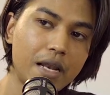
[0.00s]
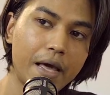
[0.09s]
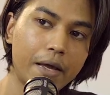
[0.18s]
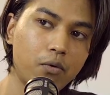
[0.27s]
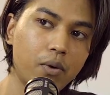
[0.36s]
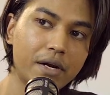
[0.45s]

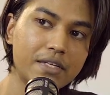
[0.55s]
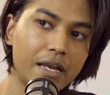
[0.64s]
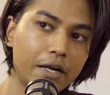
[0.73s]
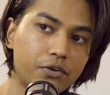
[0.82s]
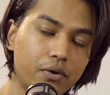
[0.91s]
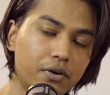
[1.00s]
like, what is
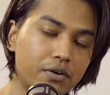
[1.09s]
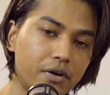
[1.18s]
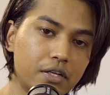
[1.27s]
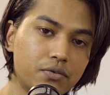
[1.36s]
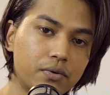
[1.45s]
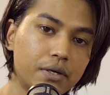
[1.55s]
electron
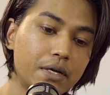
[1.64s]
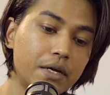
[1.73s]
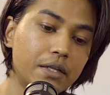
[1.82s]
transfer?